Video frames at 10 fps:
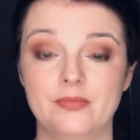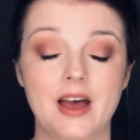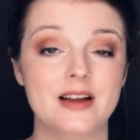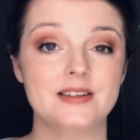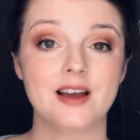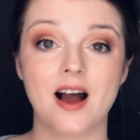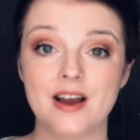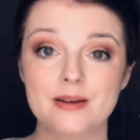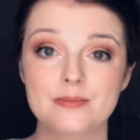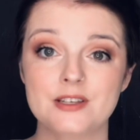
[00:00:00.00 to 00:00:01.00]
At
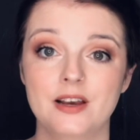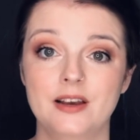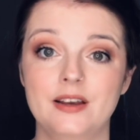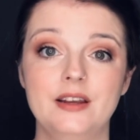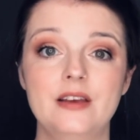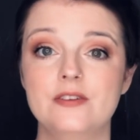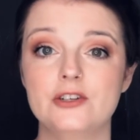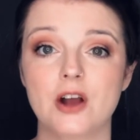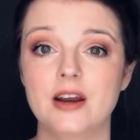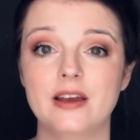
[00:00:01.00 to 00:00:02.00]
times, he'd even
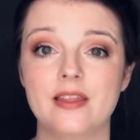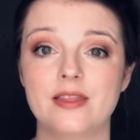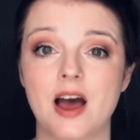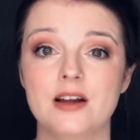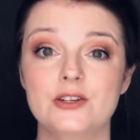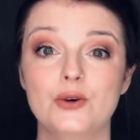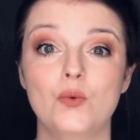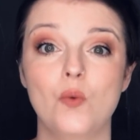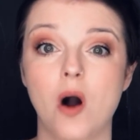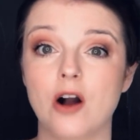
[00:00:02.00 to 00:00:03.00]
try to get Thad to
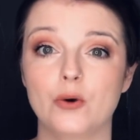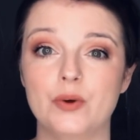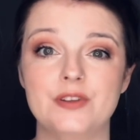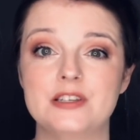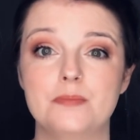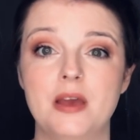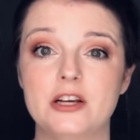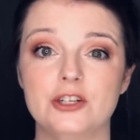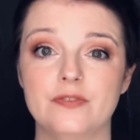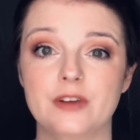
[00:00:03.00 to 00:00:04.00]
walk with this
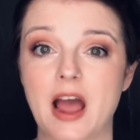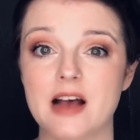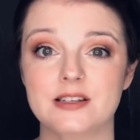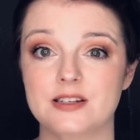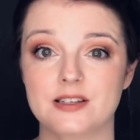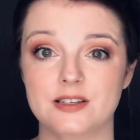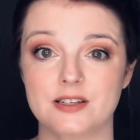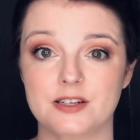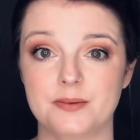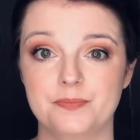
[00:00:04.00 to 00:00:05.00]
makeshift casting
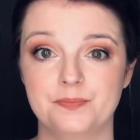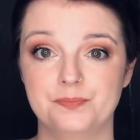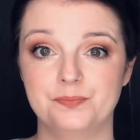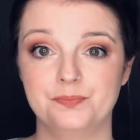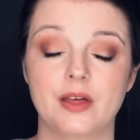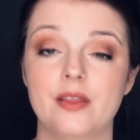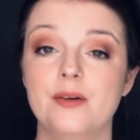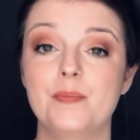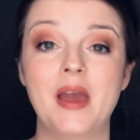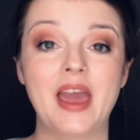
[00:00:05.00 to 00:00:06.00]
system.
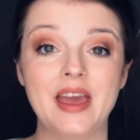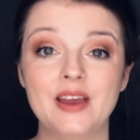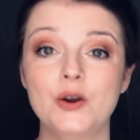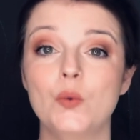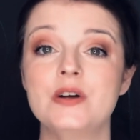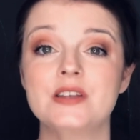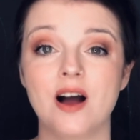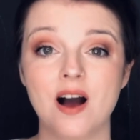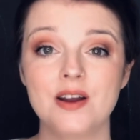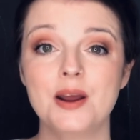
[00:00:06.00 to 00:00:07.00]
The pain was
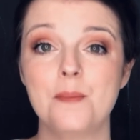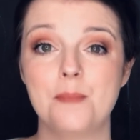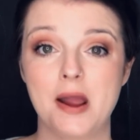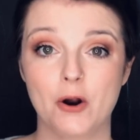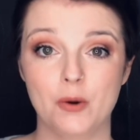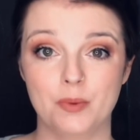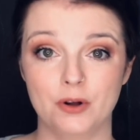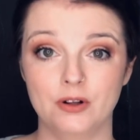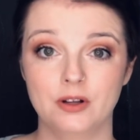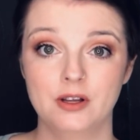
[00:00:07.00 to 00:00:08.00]

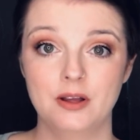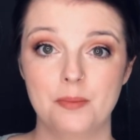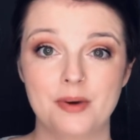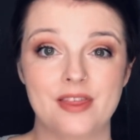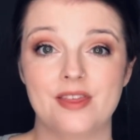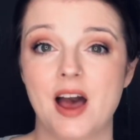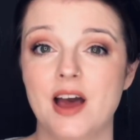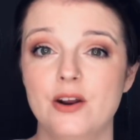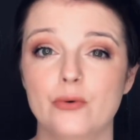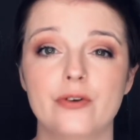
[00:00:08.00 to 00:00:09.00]
unbearable, but
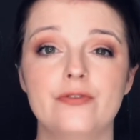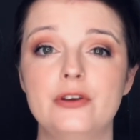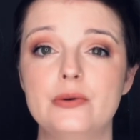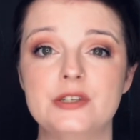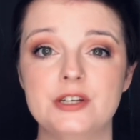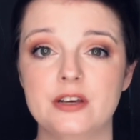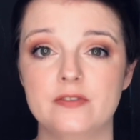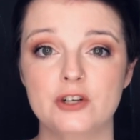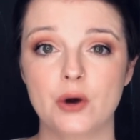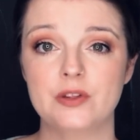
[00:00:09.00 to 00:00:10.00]
Thad refused to give
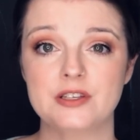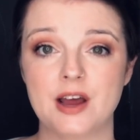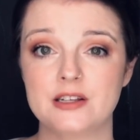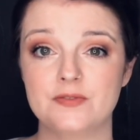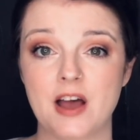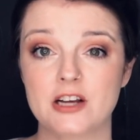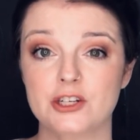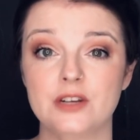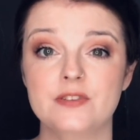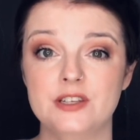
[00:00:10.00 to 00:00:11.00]
Joe the
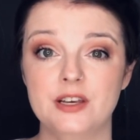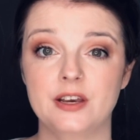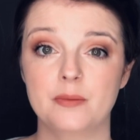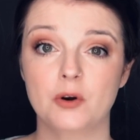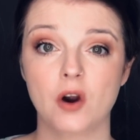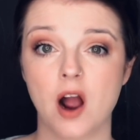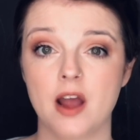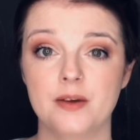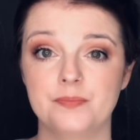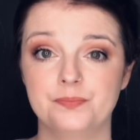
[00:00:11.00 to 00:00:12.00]
satisfaction of seeing him
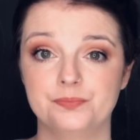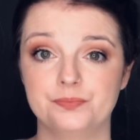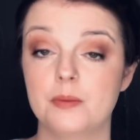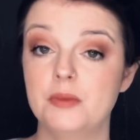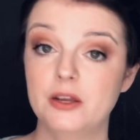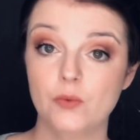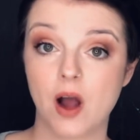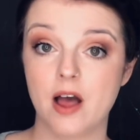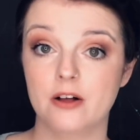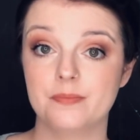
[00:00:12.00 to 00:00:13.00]
cry.
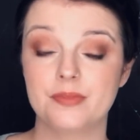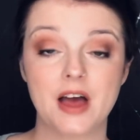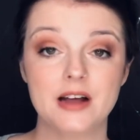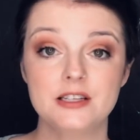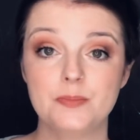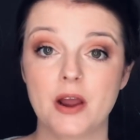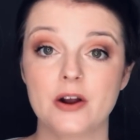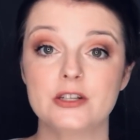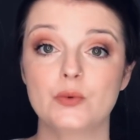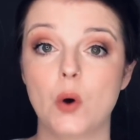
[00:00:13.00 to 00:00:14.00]
Meanwhile, Thad's
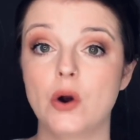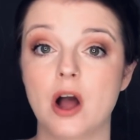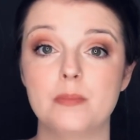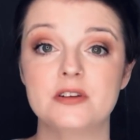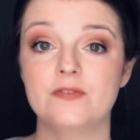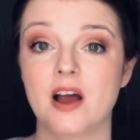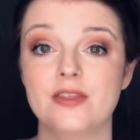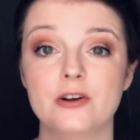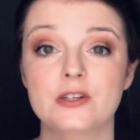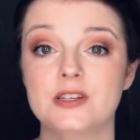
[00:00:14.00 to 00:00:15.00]
parents woke up to find
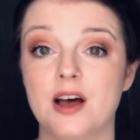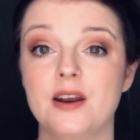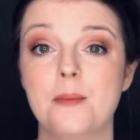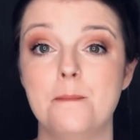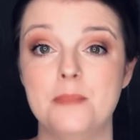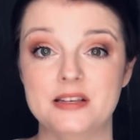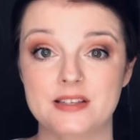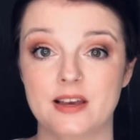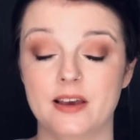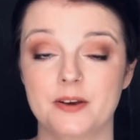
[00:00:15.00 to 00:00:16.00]
their son
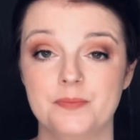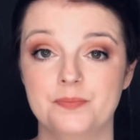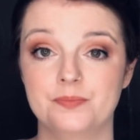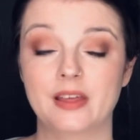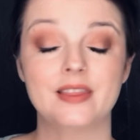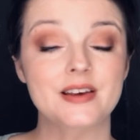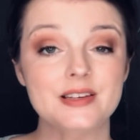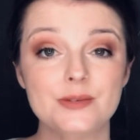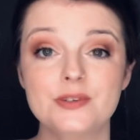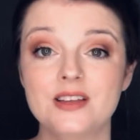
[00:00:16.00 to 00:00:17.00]
missing.
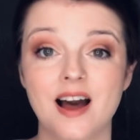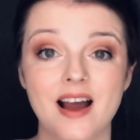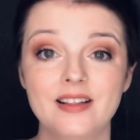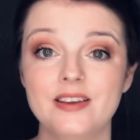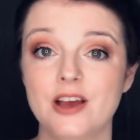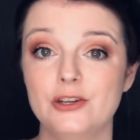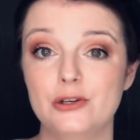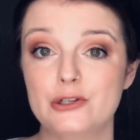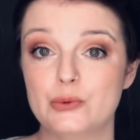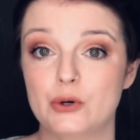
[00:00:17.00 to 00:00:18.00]
This was highly
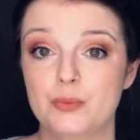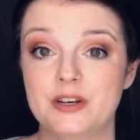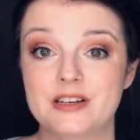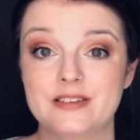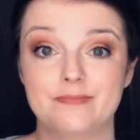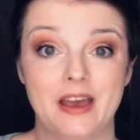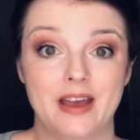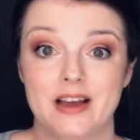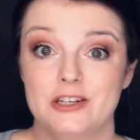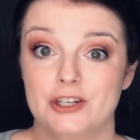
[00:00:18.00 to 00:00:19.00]
unusual because they
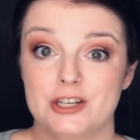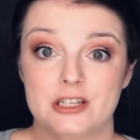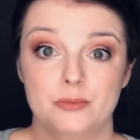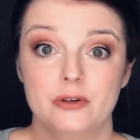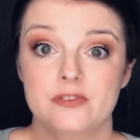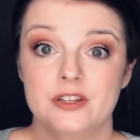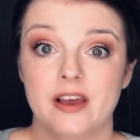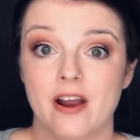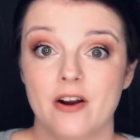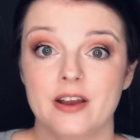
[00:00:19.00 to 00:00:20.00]
had just moved to
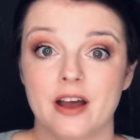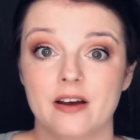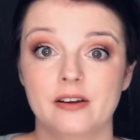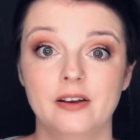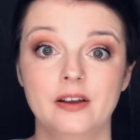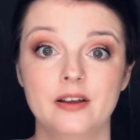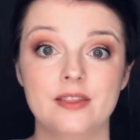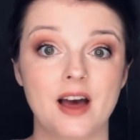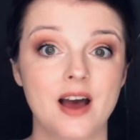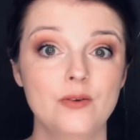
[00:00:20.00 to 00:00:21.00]
the area.
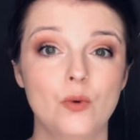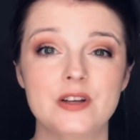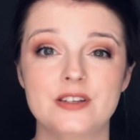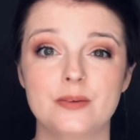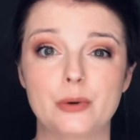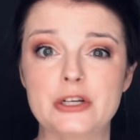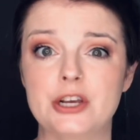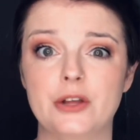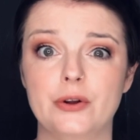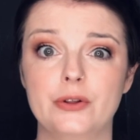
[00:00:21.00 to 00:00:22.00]
Thad wasn't
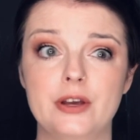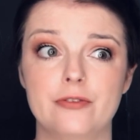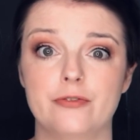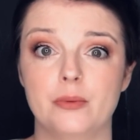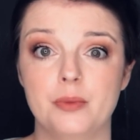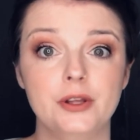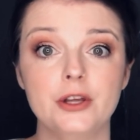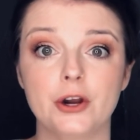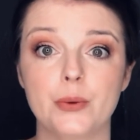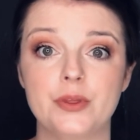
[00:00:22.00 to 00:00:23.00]
particularly
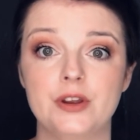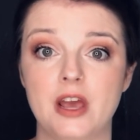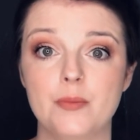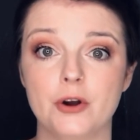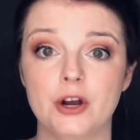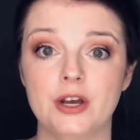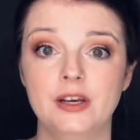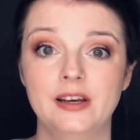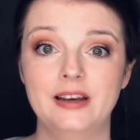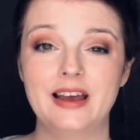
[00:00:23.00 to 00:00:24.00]
familiar with the neighborhood,
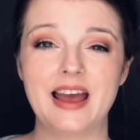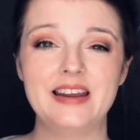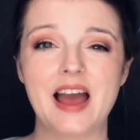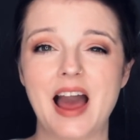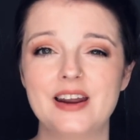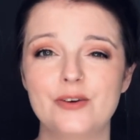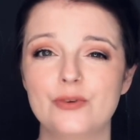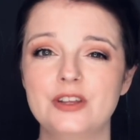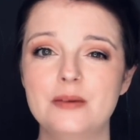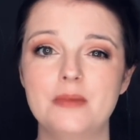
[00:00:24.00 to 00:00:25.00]
and he hadn't
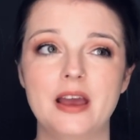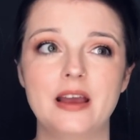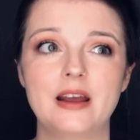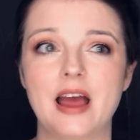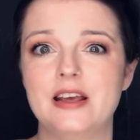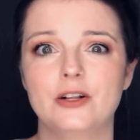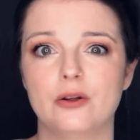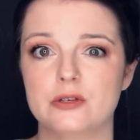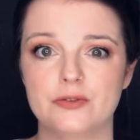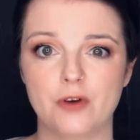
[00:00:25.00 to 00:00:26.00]
really made any
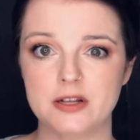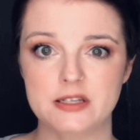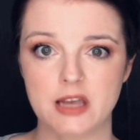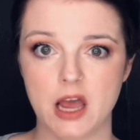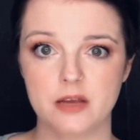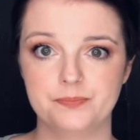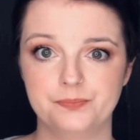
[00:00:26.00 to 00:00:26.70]
close friends yet.